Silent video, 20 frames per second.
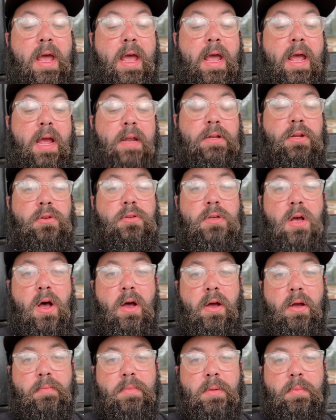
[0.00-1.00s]
And you
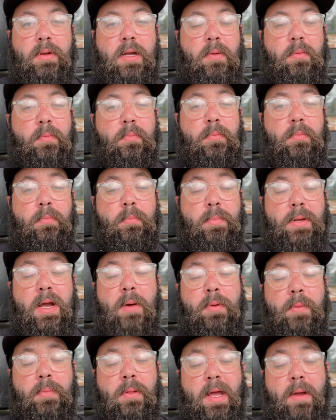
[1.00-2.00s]
saw him to be able
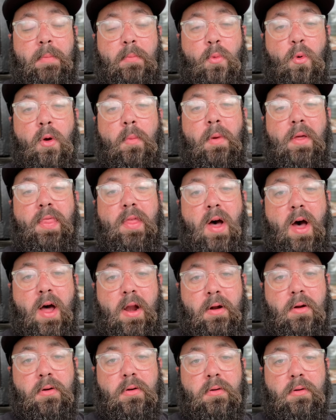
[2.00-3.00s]
to play more
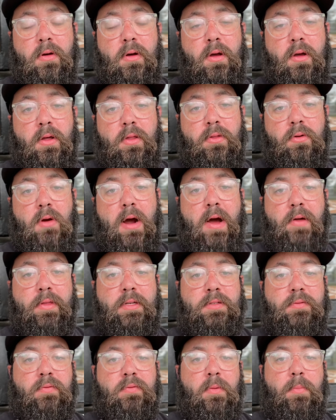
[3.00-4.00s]
methodical throughout
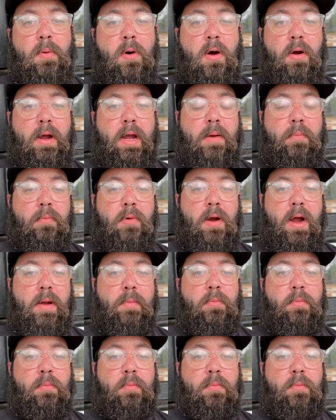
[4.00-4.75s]
this football game, right?